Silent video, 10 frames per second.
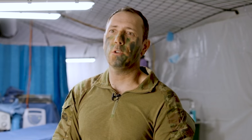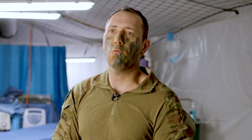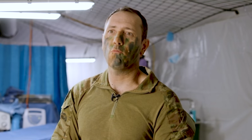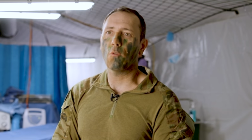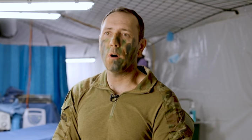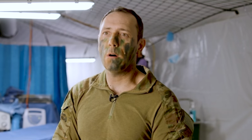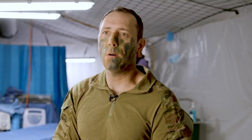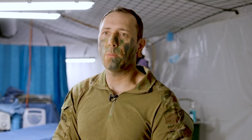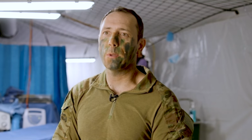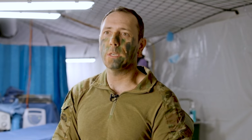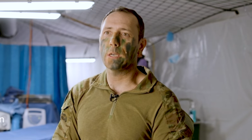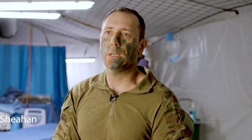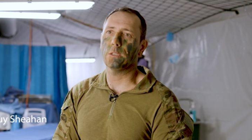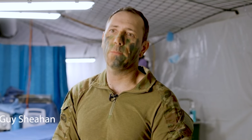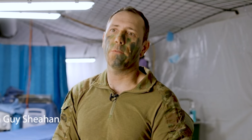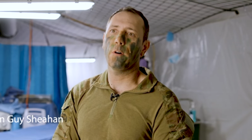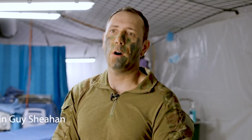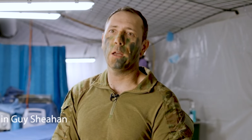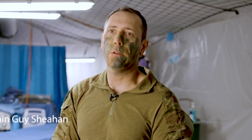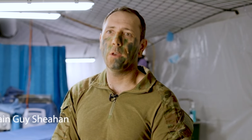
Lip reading: role particularly is to provide